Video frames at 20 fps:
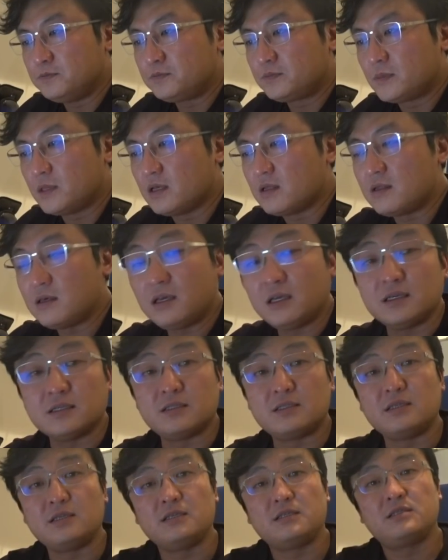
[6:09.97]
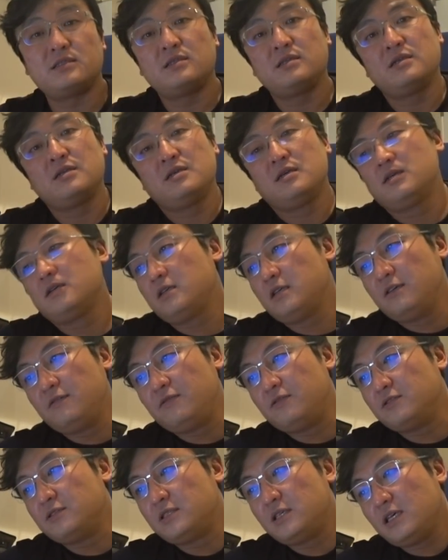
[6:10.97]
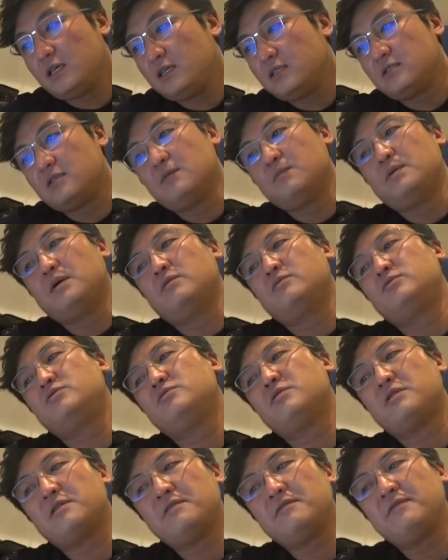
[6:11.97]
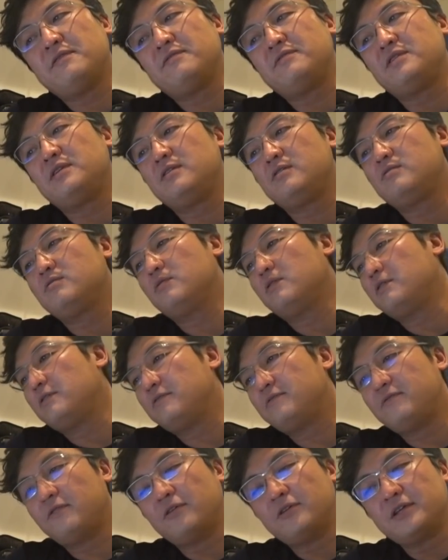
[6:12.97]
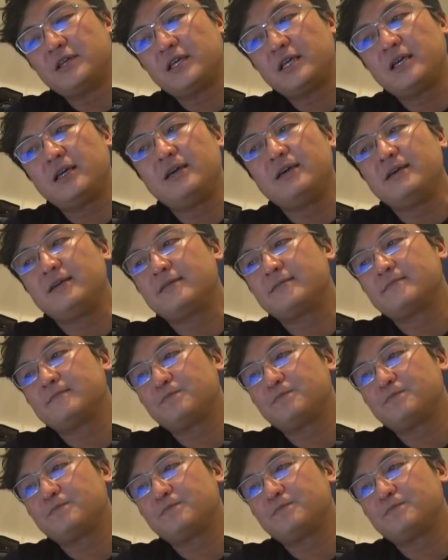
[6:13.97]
The thing is this, if you say it's about 250, 240k,